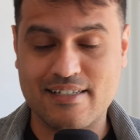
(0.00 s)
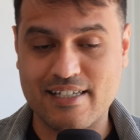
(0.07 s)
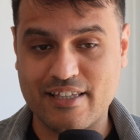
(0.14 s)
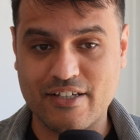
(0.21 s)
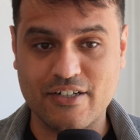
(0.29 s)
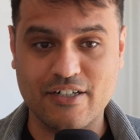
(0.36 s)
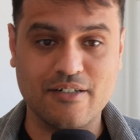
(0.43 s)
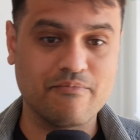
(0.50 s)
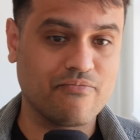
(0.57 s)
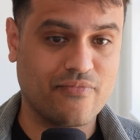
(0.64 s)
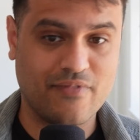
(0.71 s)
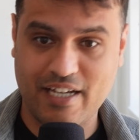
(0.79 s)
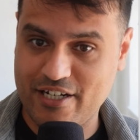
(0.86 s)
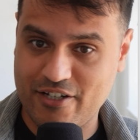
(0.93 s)
senior,
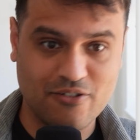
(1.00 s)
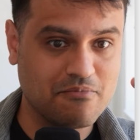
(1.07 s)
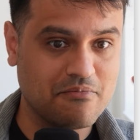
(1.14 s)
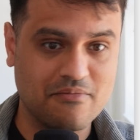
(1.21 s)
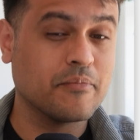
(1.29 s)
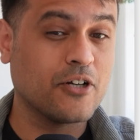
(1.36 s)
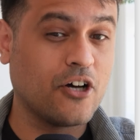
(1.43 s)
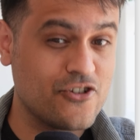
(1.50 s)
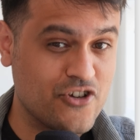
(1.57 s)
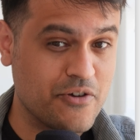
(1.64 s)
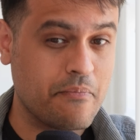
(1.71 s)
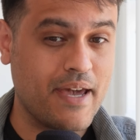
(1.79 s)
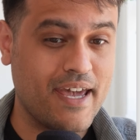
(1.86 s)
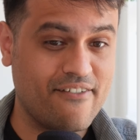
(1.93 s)
and
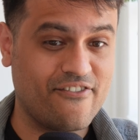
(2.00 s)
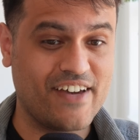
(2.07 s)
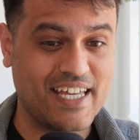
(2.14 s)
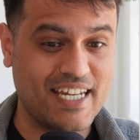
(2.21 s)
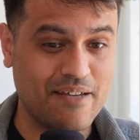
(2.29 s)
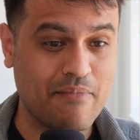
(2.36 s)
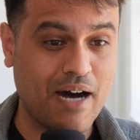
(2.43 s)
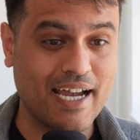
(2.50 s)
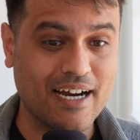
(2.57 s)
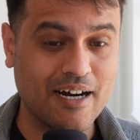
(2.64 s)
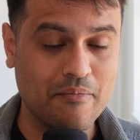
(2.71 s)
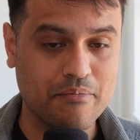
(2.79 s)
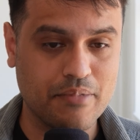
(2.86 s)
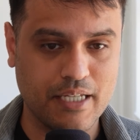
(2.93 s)
terminology may vary by
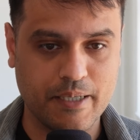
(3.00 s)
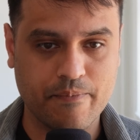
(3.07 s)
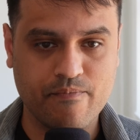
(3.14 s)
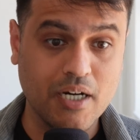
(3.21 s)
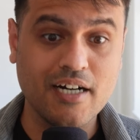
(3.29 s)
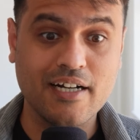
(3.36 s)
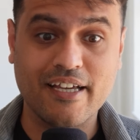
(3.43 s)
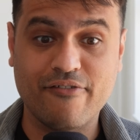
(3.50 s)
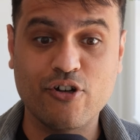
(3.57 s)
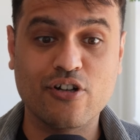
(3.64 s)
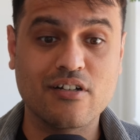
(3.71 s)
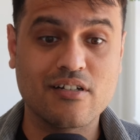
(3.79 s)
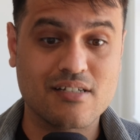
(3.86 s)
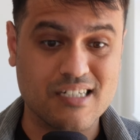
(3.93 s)
company. But if
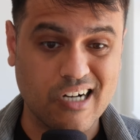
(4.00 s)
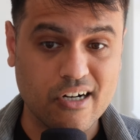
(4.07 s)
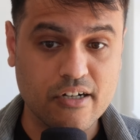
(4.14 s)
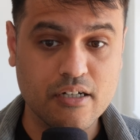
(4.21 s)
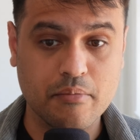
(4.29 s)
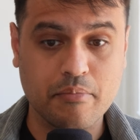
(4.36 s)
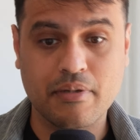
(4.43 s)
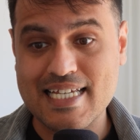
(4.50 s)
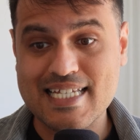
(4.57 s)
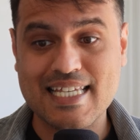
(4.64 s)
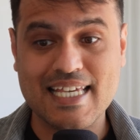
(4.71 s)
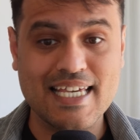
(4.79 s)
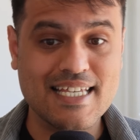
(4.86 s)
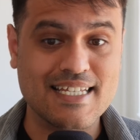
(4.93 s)
you're in a startup,
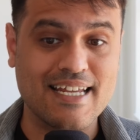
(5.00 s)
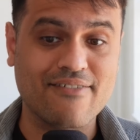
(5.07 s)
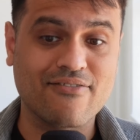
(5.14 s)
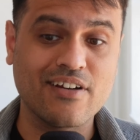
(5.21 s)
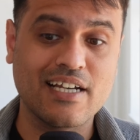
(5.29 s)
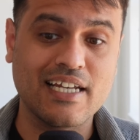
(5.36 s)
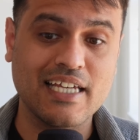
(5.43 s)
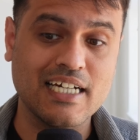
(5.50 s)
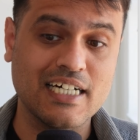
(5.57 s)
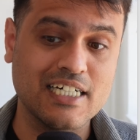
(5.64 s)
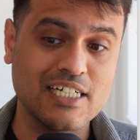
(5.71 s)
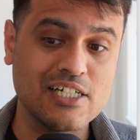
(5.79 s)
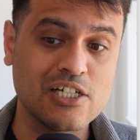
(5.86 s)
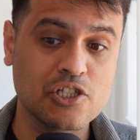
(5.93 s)
this is definitely
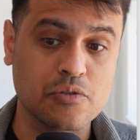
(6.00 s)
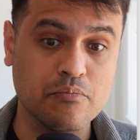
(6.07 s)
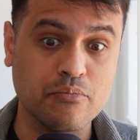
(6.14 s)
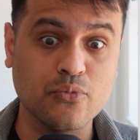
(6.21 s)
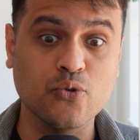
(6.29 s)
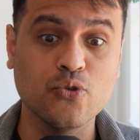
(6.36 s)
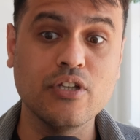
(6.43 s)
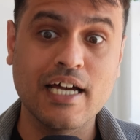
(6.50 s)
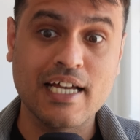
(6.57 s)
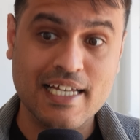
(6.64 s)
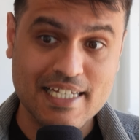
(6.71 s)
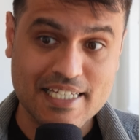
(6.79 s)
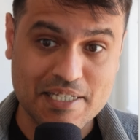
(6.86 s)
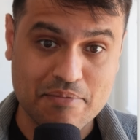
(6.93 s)
a smooth
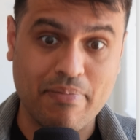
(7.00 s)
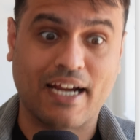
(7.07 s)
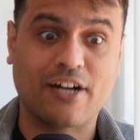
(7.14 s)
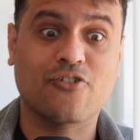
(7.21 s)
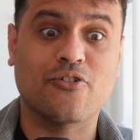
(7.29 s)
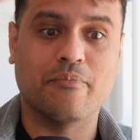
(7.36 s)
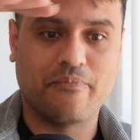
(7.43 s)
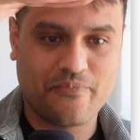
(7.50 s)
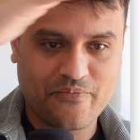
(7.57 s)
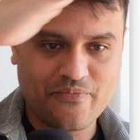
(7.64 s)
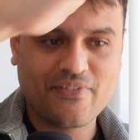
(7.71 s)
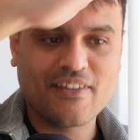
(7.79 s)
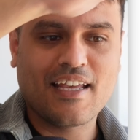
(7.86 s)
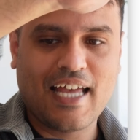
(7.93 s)
spectrum
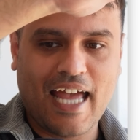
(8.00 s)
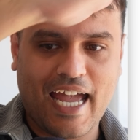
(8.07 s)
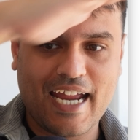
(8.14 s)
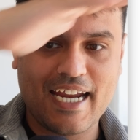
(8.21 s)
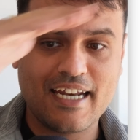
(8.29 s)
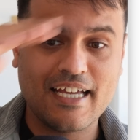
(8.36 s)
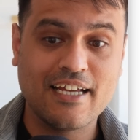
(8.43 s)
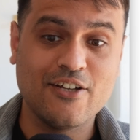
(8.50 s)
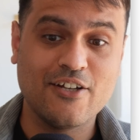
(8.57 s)
and